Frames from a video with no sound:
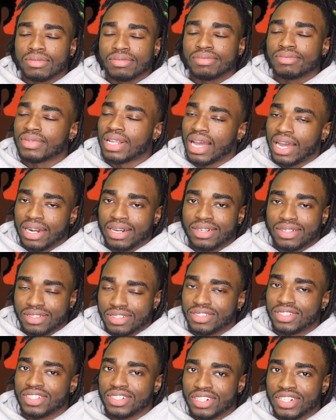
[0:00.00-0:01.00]
nah,
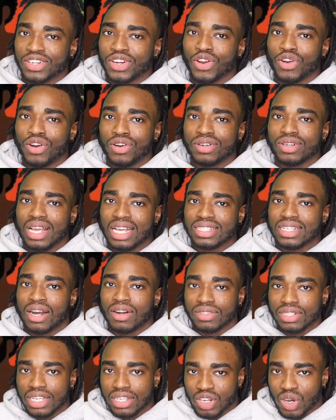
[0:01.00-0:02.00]
the girl that's
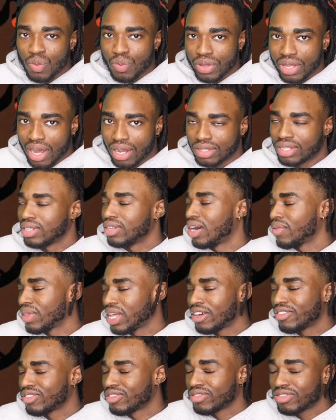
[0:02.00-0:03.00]
out there is gonna be out there.
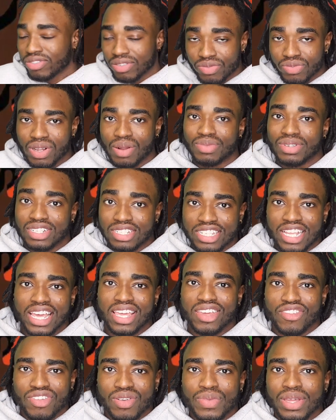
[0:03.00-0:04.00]
I'm just
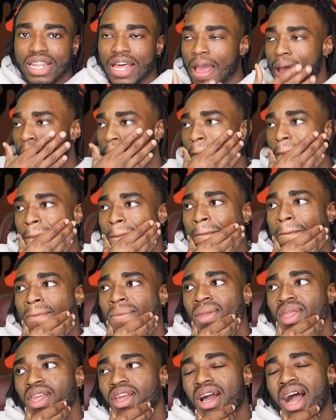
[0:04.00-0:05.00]
saying, you feel me? Like,
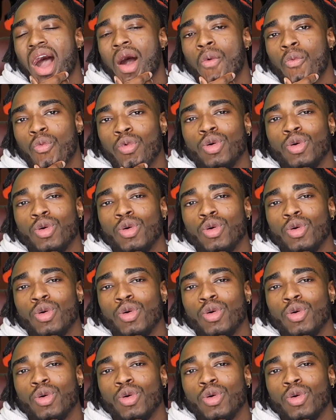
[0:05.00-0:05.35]
I'm